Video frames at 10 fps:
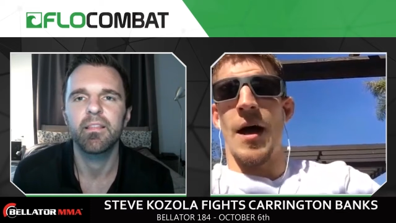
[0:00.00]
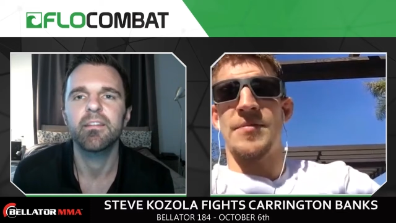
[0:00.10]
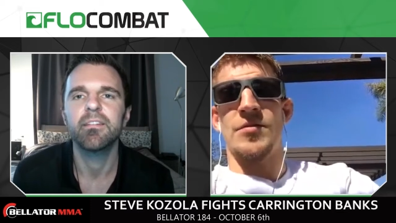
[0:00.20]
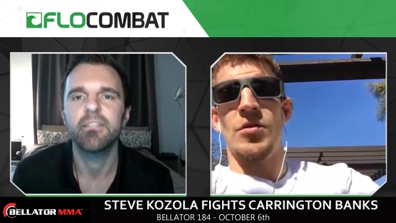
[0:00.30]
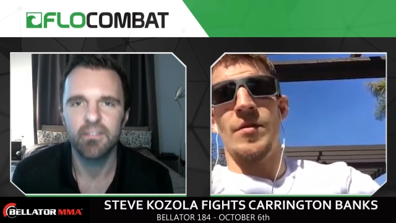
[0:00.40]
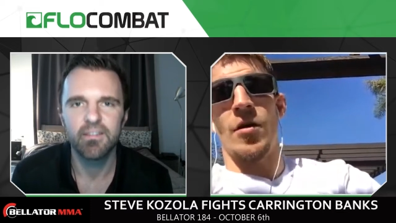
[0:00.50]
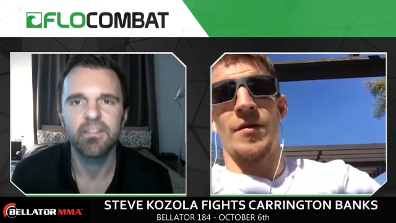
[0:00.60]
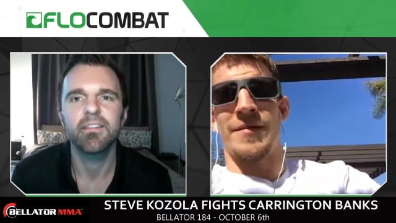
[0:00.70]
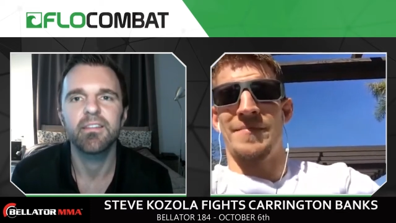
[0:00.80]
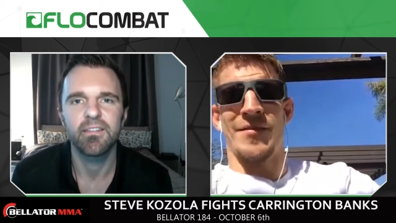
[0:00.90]
Speaker 1: Absolutely.
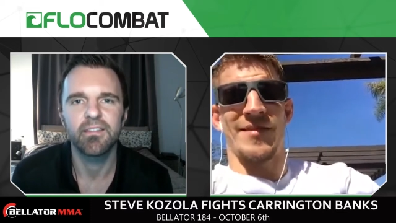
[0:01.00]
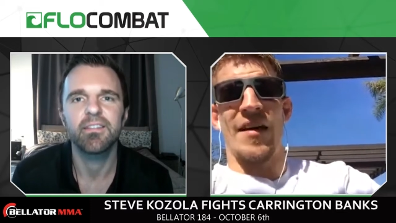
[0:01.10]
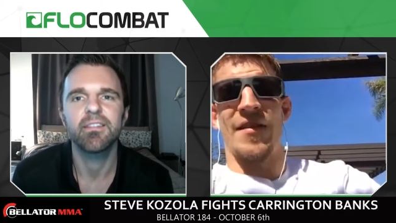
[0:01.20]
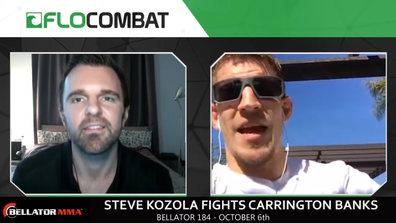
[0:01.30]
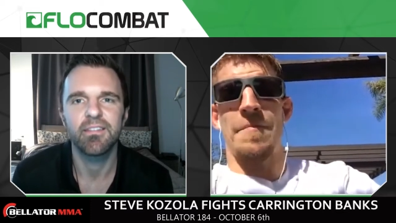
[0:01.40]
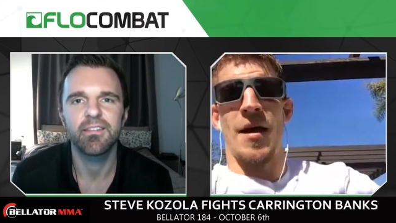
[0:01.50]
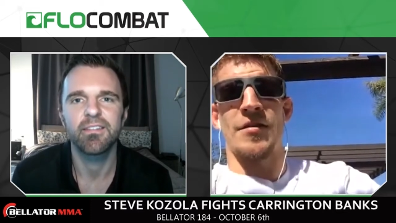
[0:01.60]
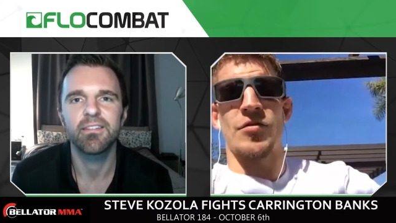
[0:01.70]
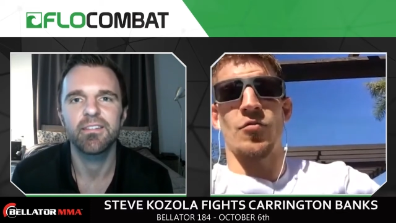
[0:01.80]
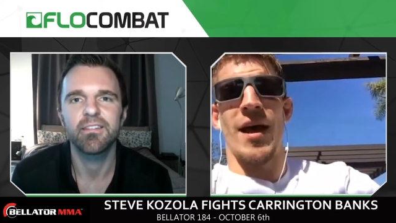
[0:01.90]
Only 7-8
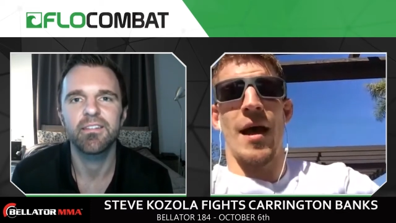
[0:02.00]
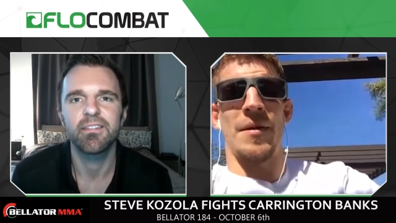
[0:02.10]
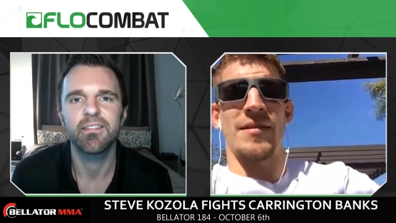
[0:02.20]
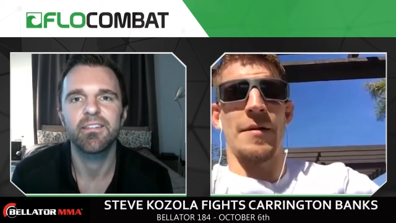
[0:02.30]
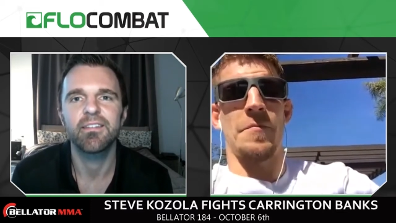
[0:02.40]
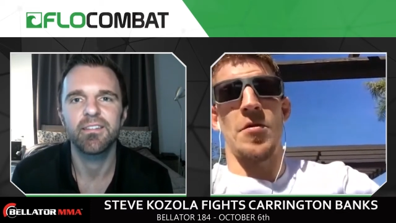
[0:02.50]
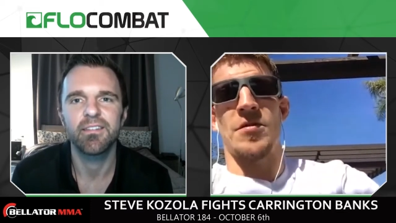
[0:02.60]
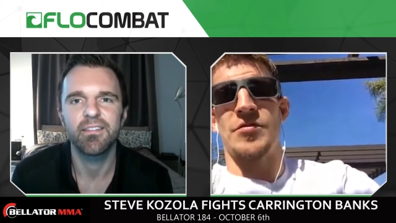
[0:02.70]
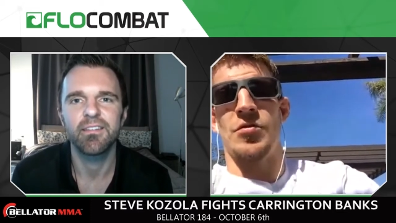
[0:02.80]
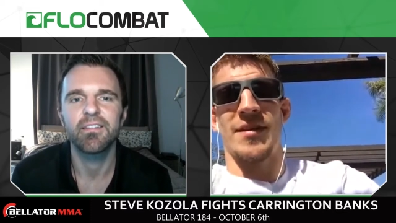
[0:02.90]
pounds away. I'm not the type of
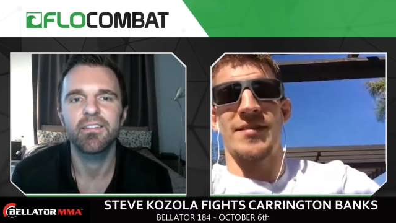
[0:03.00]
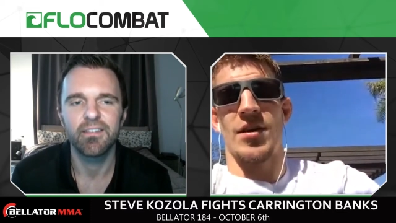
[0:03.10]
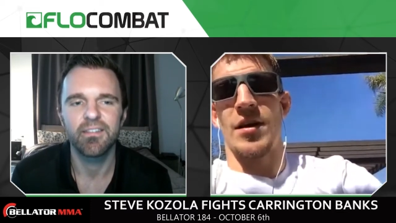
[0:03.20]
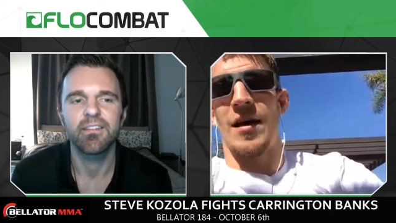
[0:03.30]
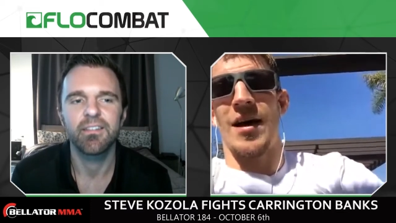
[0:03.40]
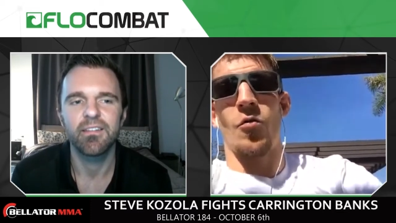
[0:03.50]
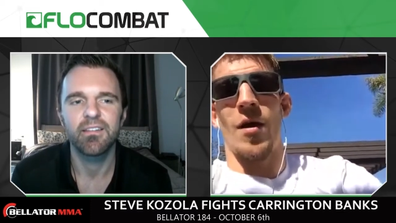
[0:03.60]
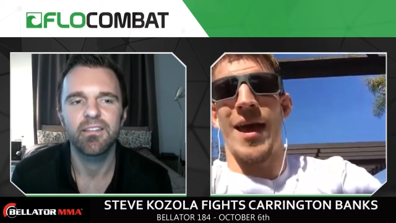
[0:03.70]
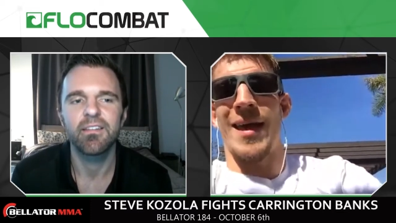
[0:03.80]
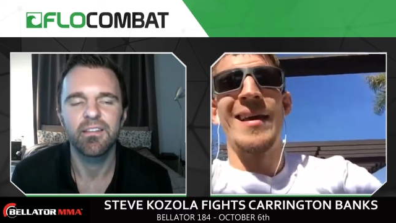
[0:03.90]
person who likes to cut a lot of
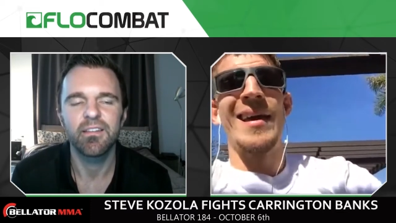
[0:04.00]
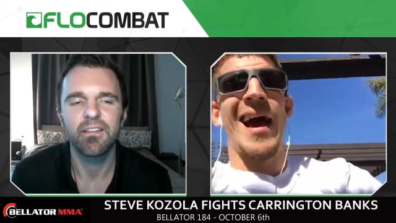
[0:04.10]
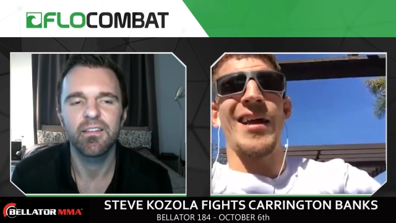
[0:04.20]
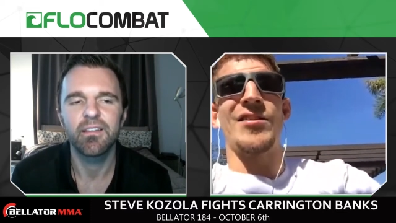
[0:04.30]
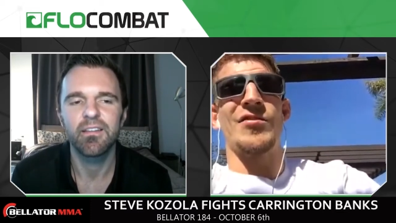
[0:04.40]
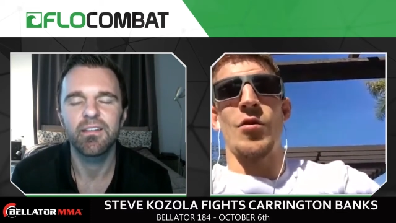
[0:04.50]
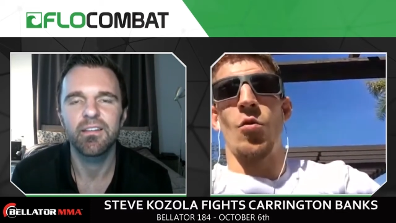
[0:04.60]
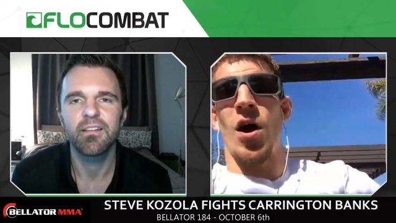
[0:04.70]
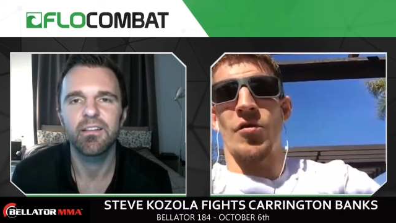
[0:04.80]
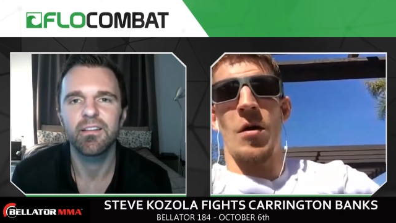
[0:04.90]
weight. I usually
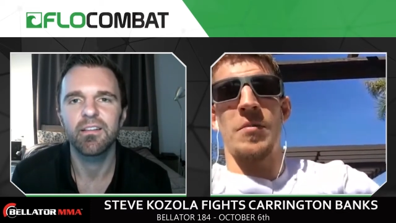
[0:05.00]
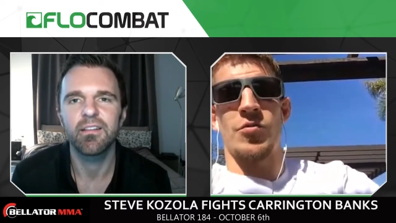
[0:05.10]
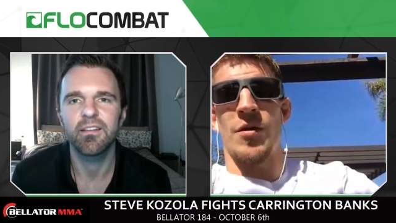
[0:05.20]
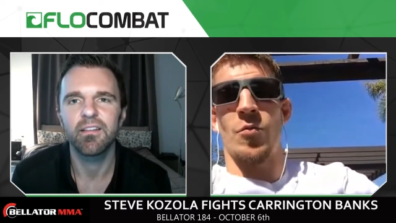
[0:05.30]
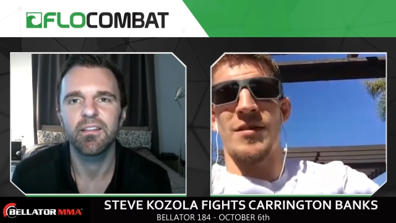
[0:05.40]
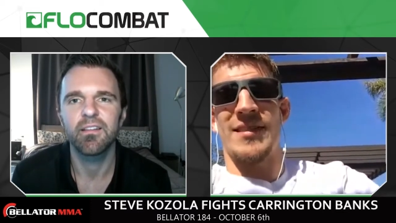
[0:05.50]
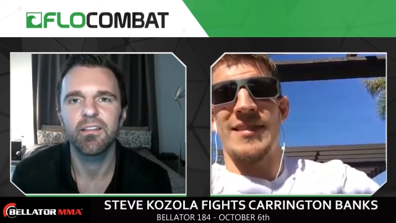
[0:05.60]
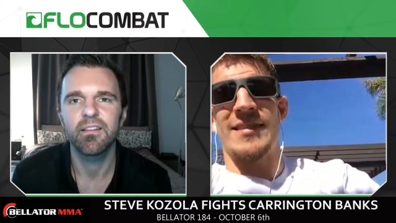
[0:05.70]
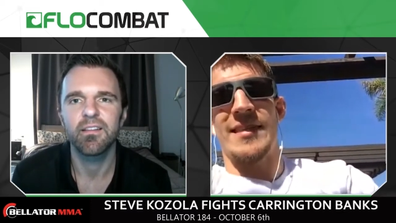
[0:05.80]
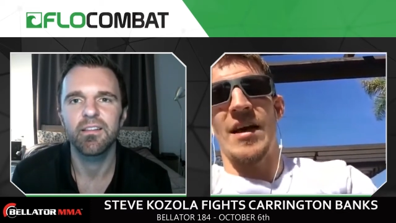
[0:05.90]
walk around between
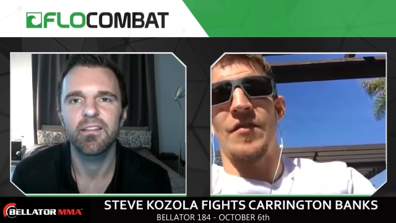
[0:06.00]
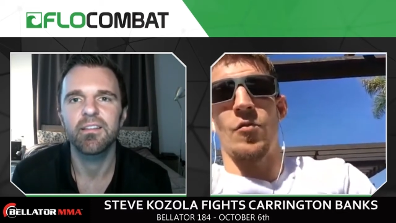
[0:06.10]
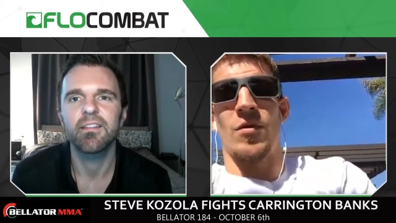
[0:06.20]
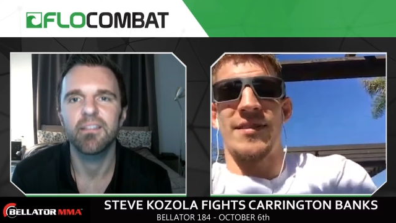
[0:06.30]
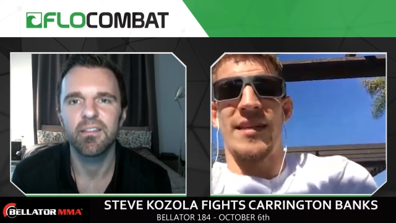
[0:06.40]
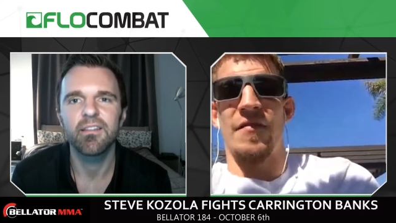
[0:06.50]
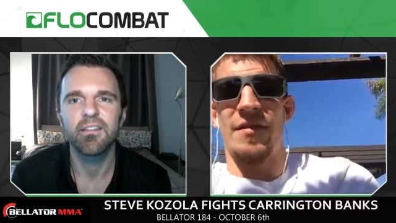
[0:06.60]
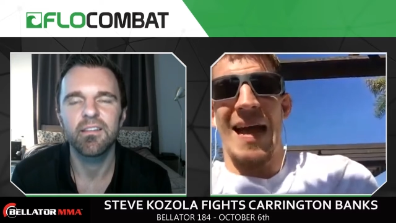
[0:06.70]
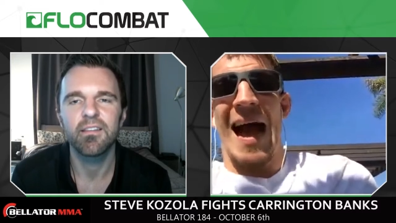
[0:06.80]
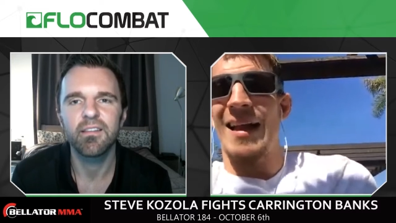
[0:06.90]
167 and
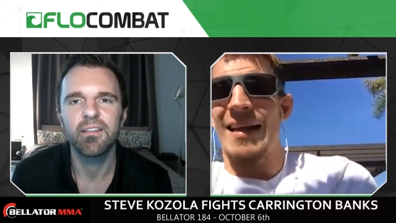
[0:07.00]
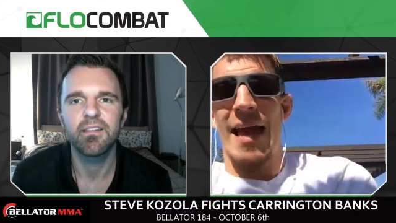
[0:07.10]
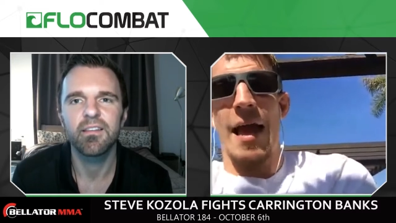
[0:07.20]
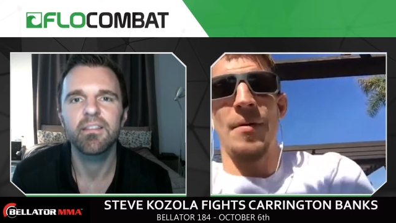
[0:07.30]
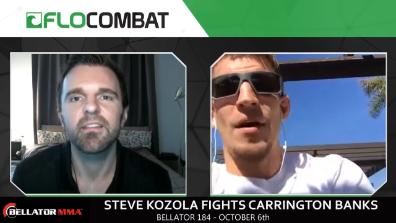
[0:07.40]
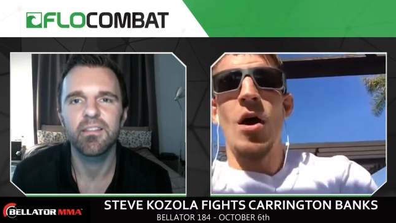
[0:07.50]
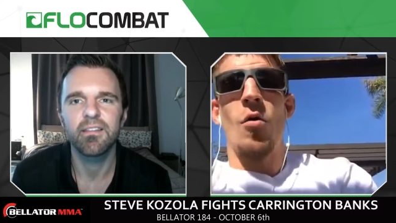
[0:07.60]
170 out of camp.